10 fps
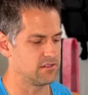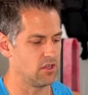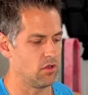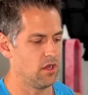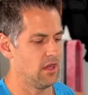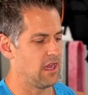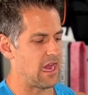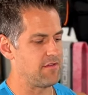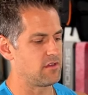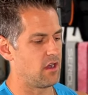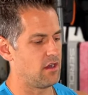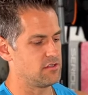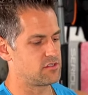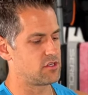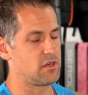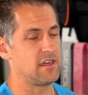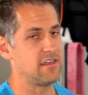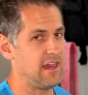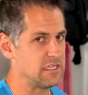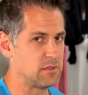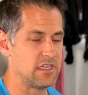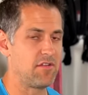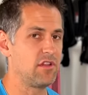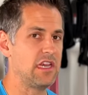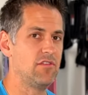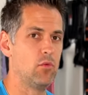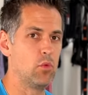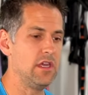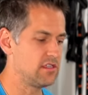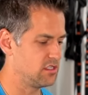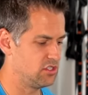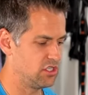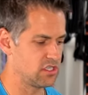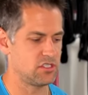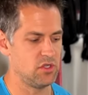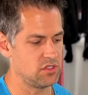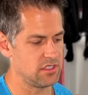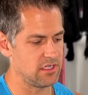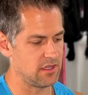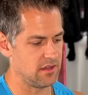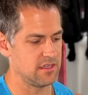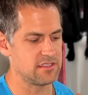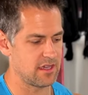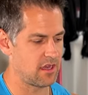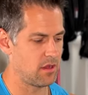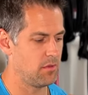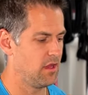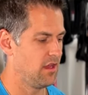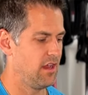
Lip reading: So I've gone certainly days, but definitely even weeks just using this setup.